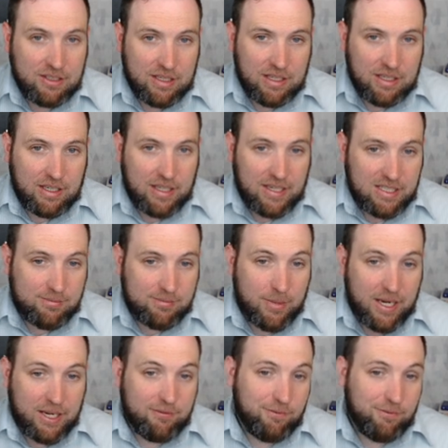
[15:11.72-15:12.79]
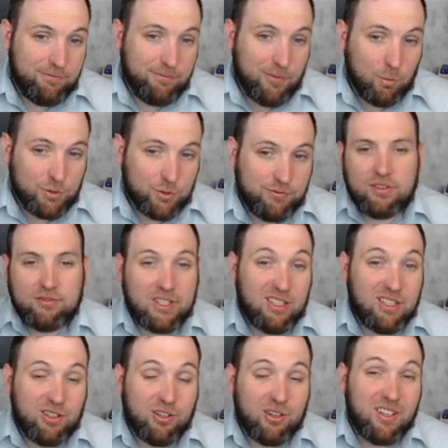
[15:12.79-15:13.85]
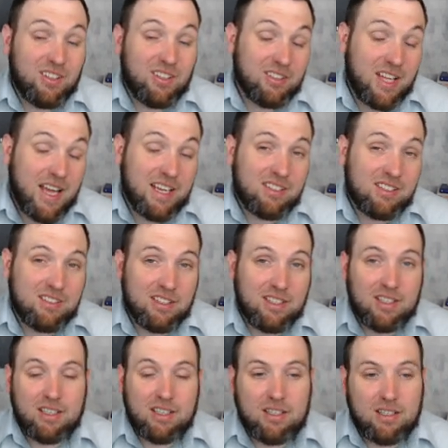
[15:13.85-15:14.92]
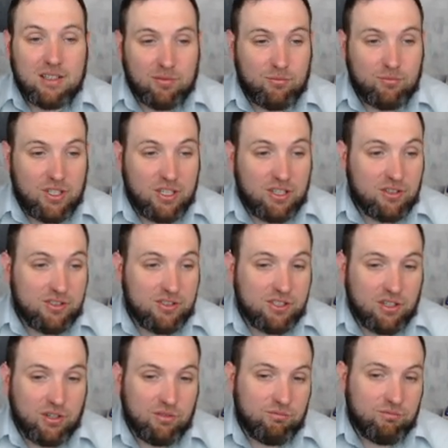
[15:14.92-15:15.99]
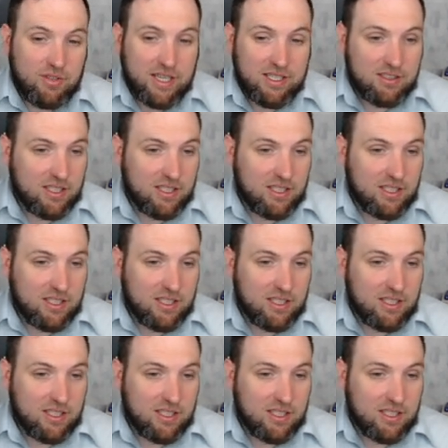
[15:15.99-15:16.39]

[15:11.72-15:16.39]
dollars, and it's made almost fifteen hundred dollars in the last year, so that's